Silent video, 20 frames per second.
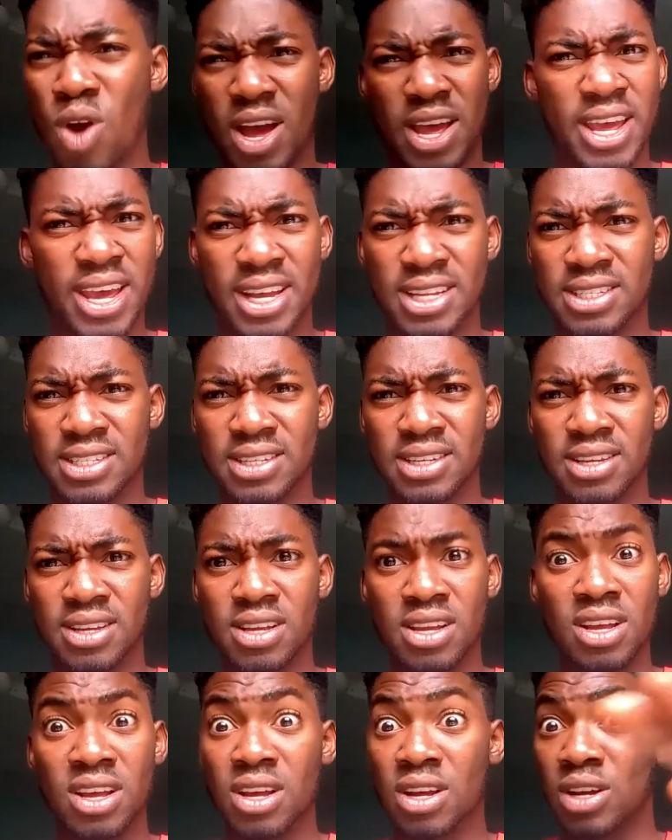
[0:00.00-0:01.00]
ahead.
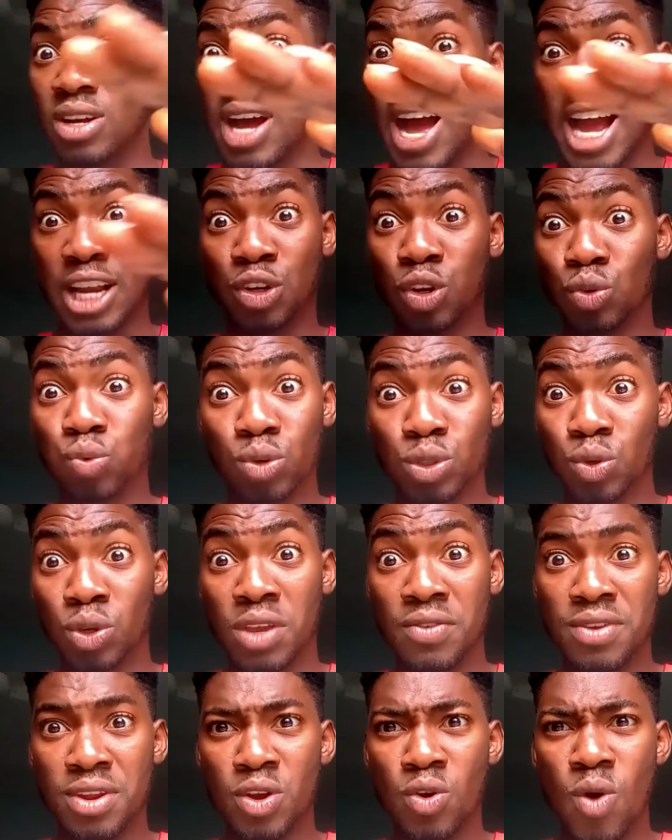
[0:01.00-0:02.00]
I don't want to
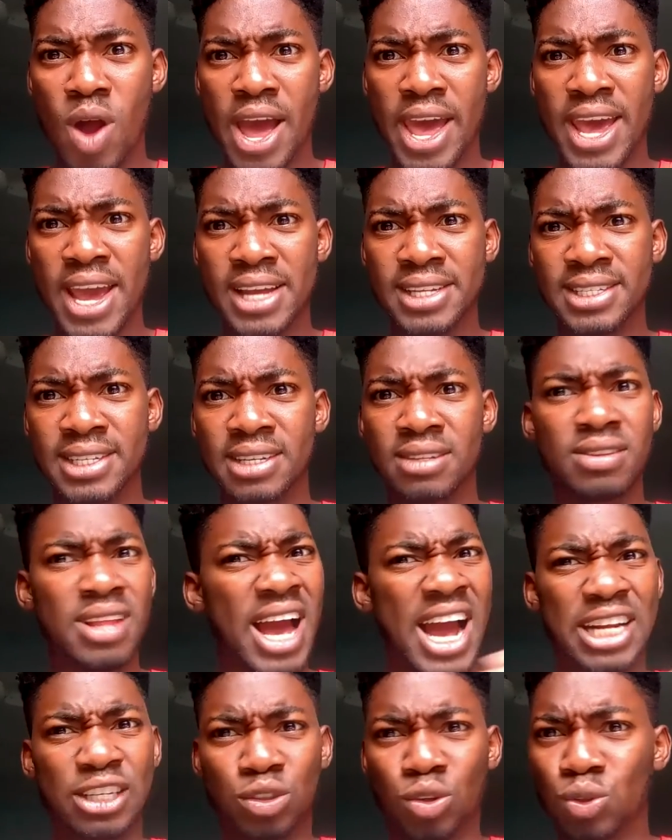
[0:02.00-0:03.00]
give it a go ahead.
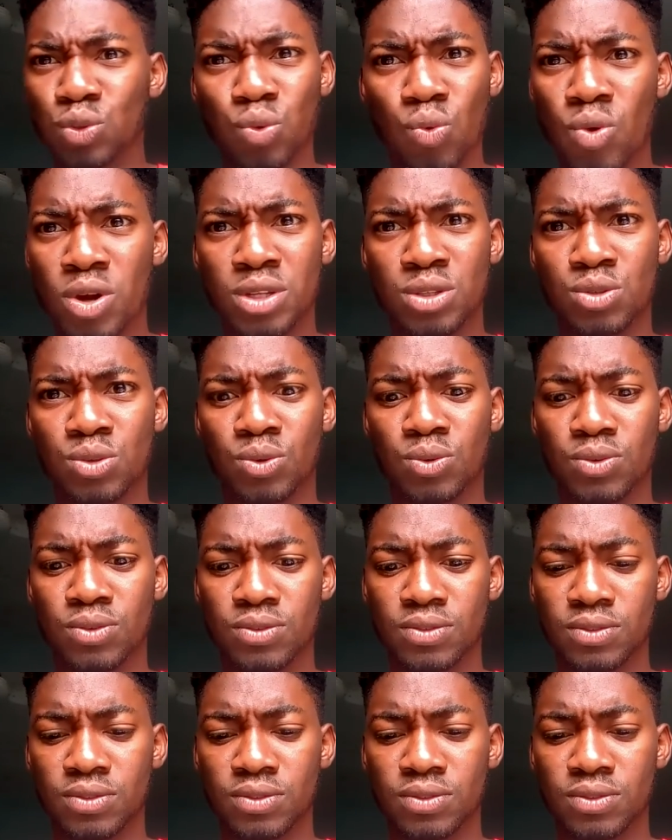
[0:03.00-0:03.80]
I don't want to.